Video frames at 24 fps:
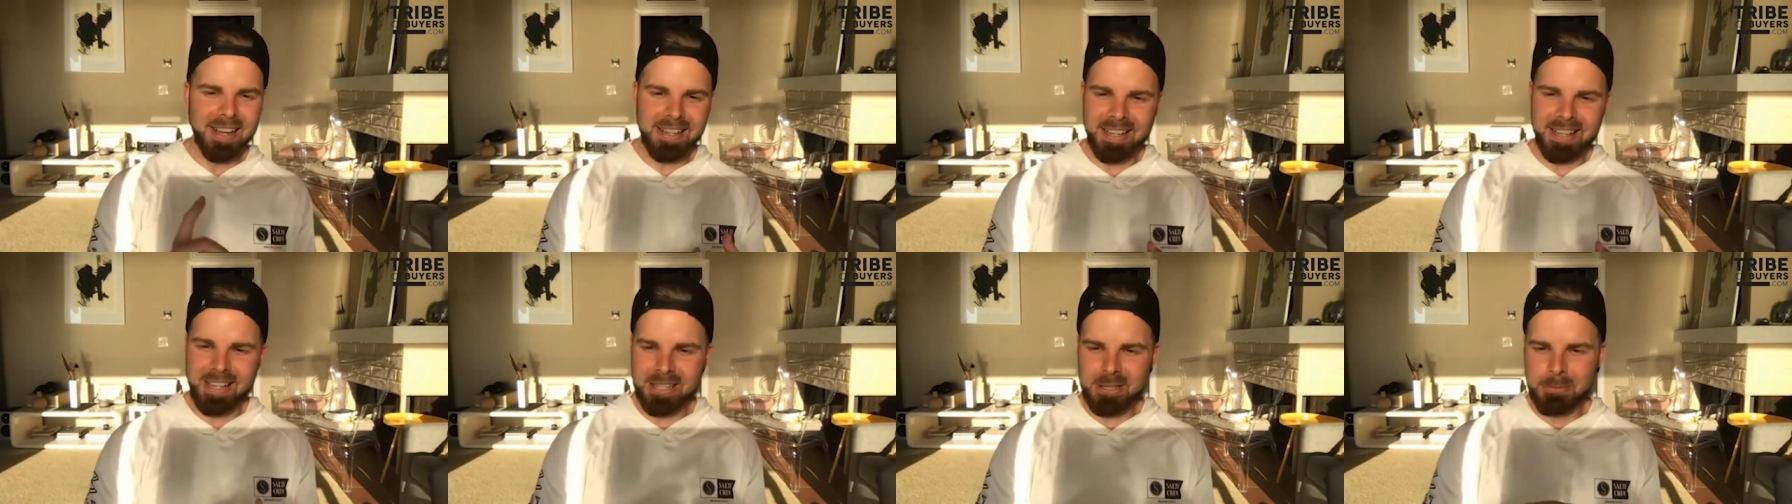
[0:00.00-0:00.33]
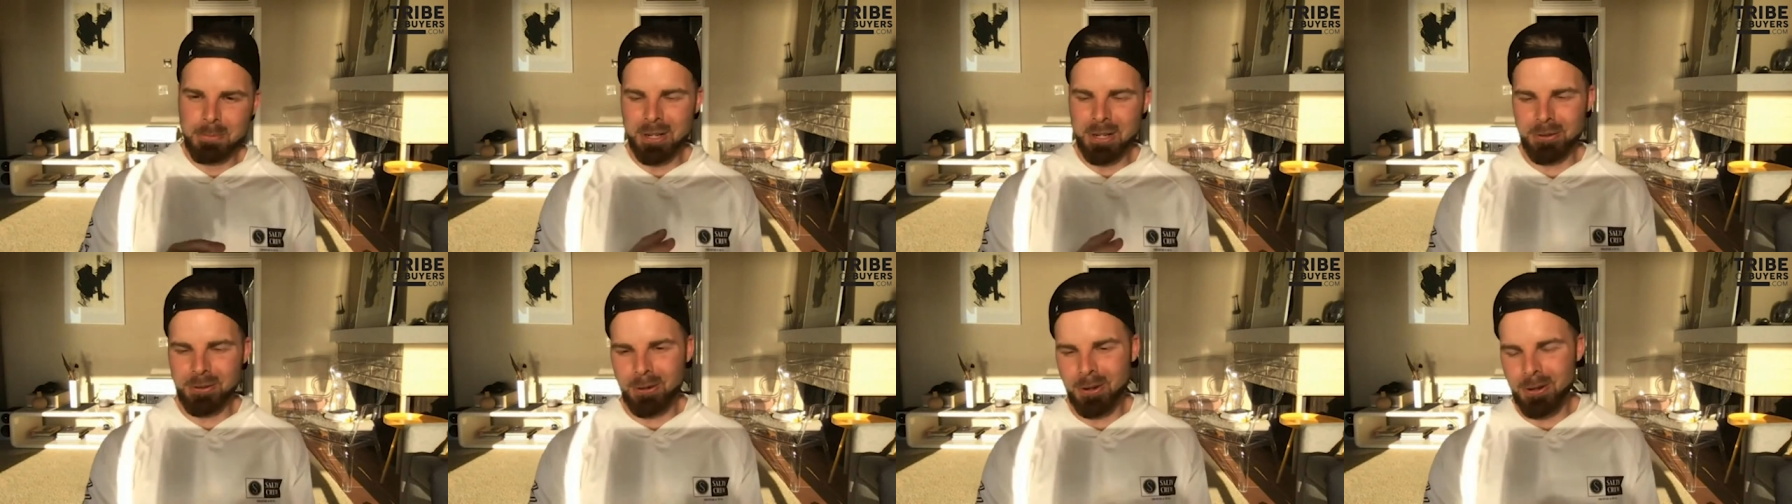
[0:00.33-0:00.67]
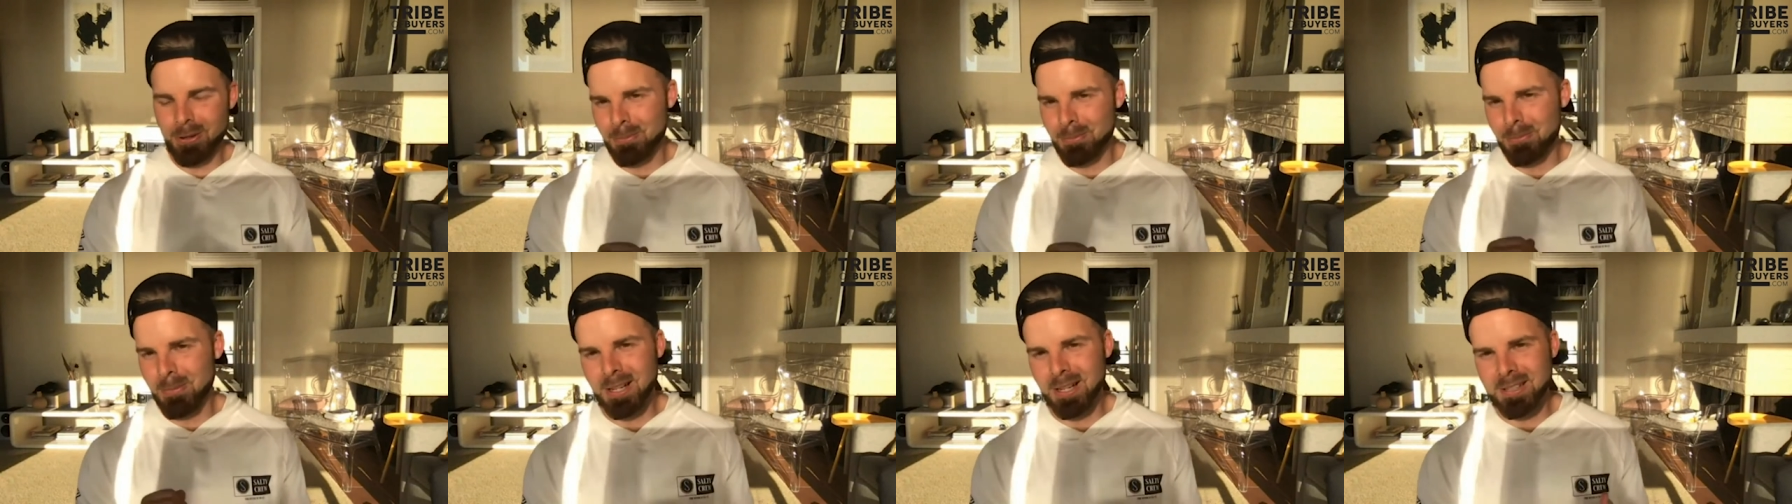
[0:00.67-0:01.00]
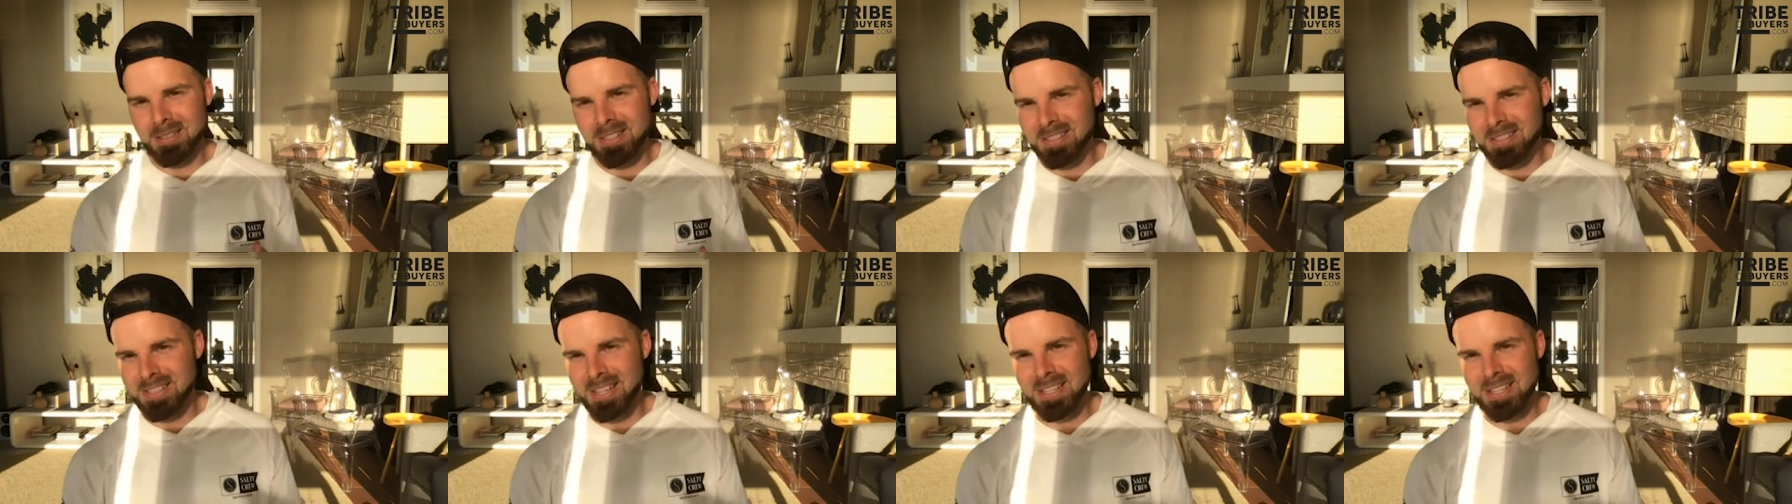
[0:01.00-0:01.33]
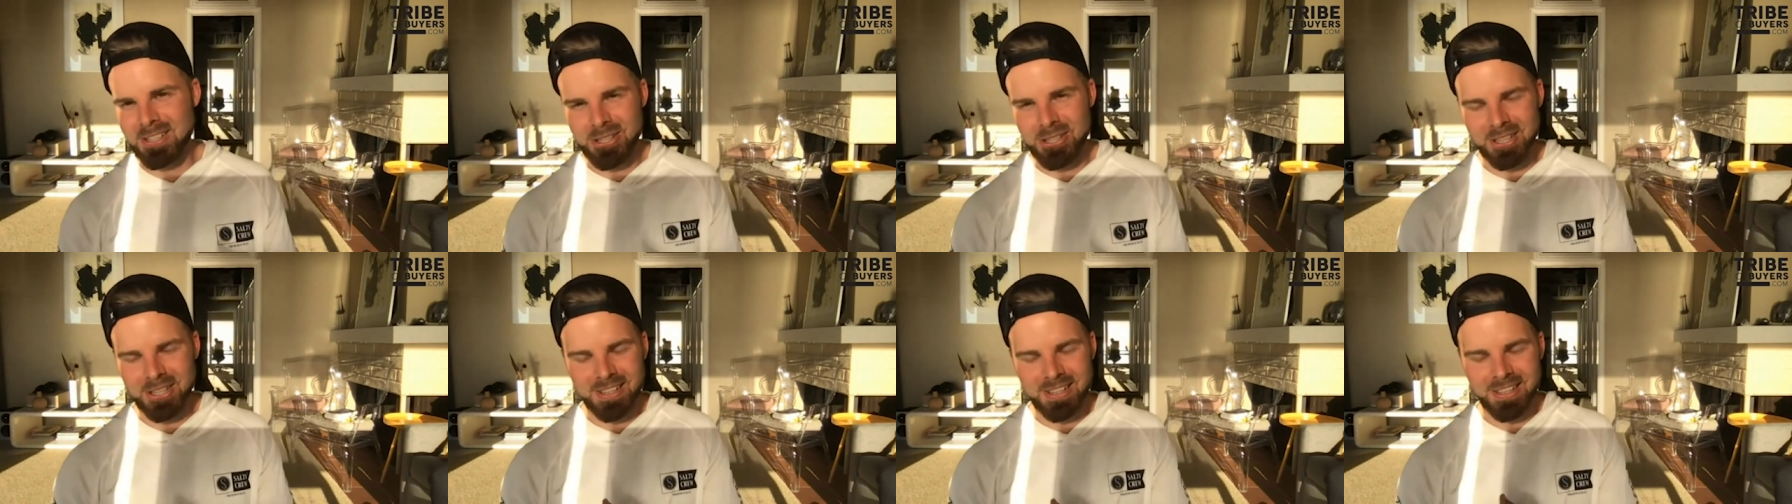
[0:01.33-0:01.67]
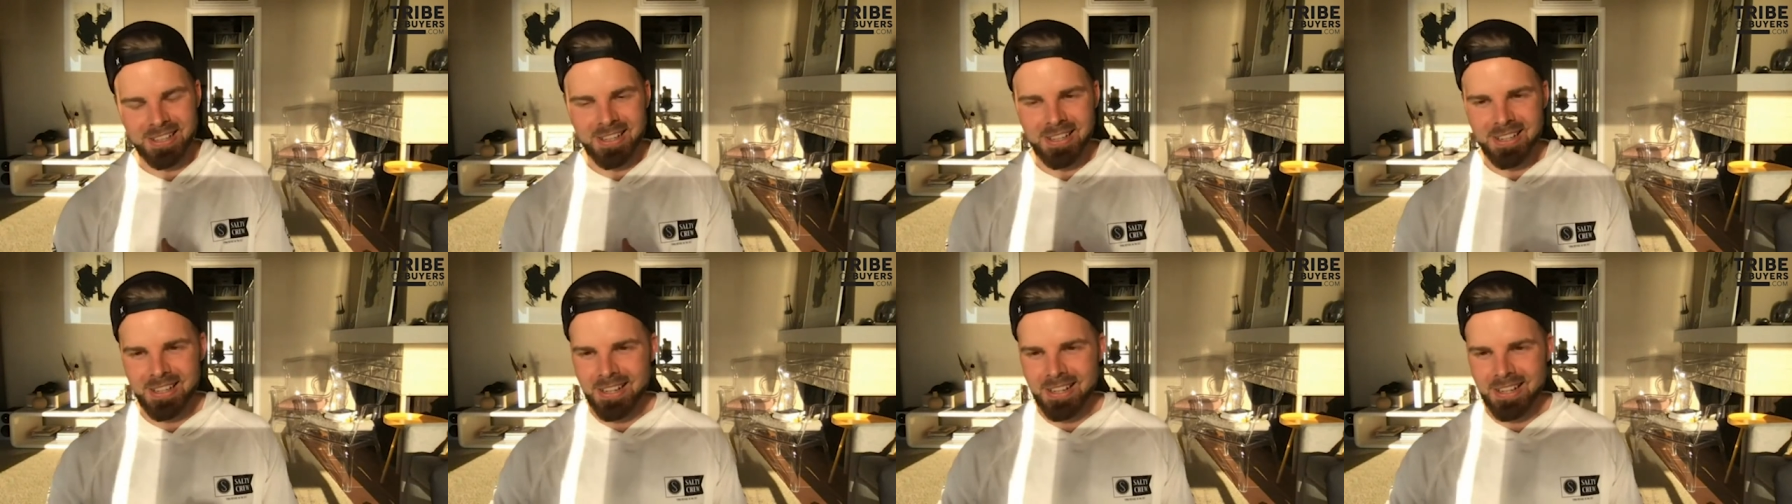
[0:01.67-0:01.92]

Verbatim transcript: engagement growth and monetization.